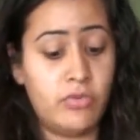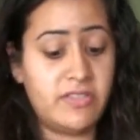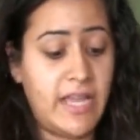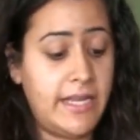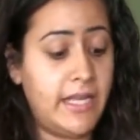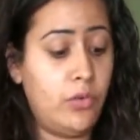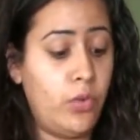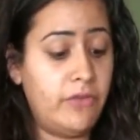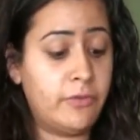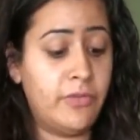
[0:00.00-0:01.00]
residing
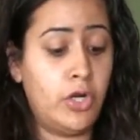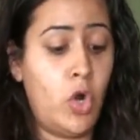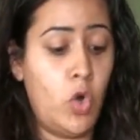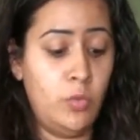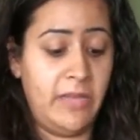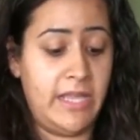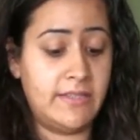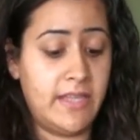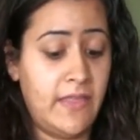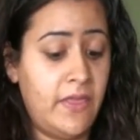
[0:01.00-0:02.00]
away from their
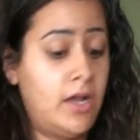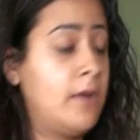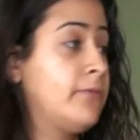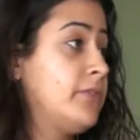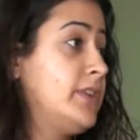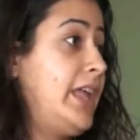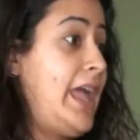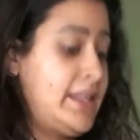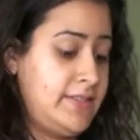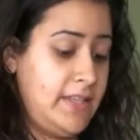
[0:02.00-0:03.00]
homelands in the comfort
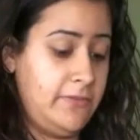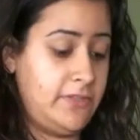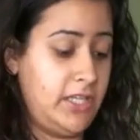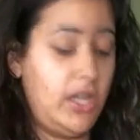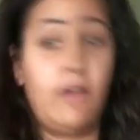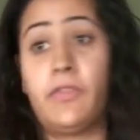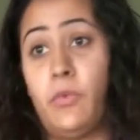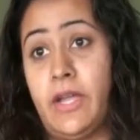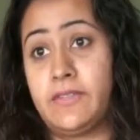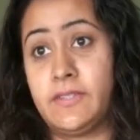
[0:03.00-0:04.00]
and safety of
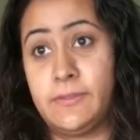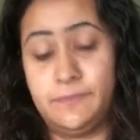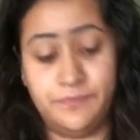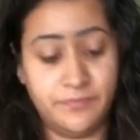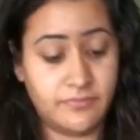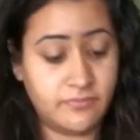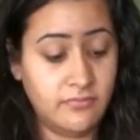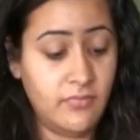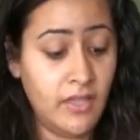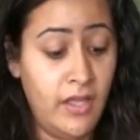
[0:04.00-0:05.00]
the West.
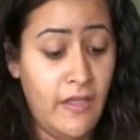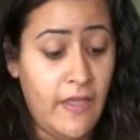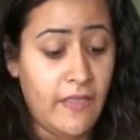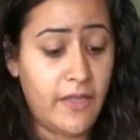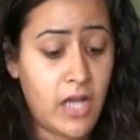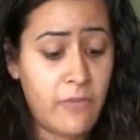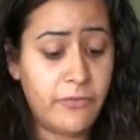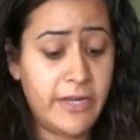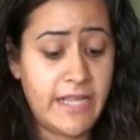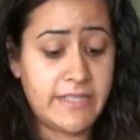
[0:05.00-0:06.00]
The
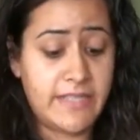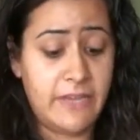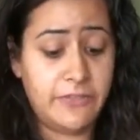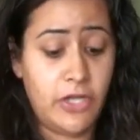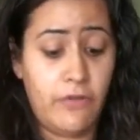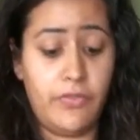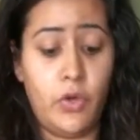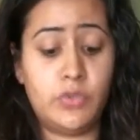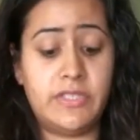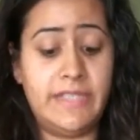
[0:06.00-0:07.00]
comfort and safety of
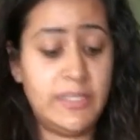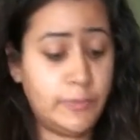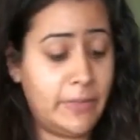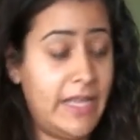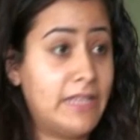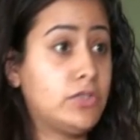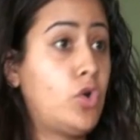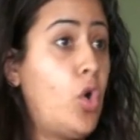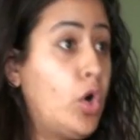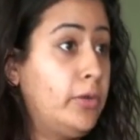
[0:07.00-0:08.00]
those displaced
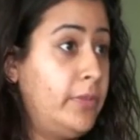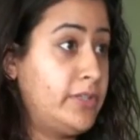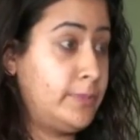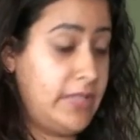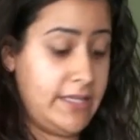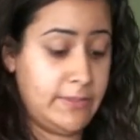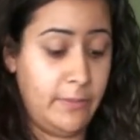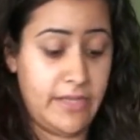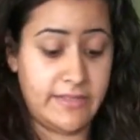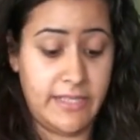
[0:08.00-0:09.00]
or
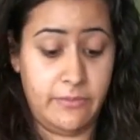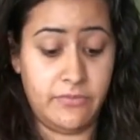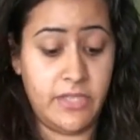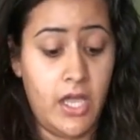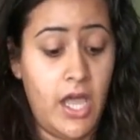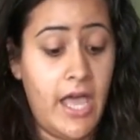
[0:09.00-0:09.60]
misplaced Muslim